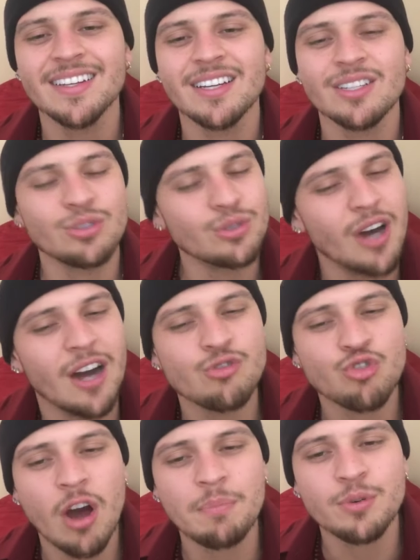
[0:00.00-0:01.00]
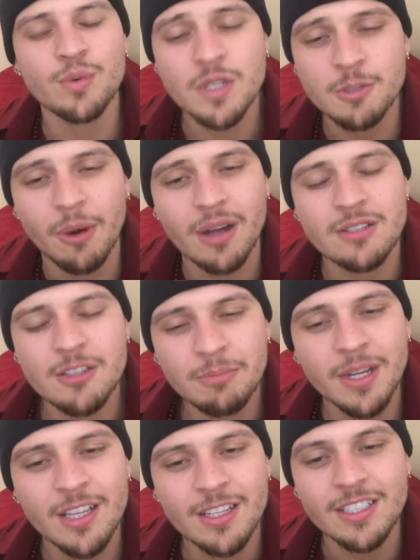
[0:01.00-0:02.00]
do not drop your
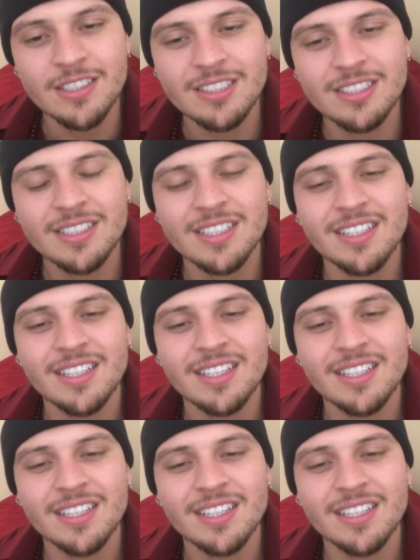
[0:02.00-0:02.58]
responsibilities.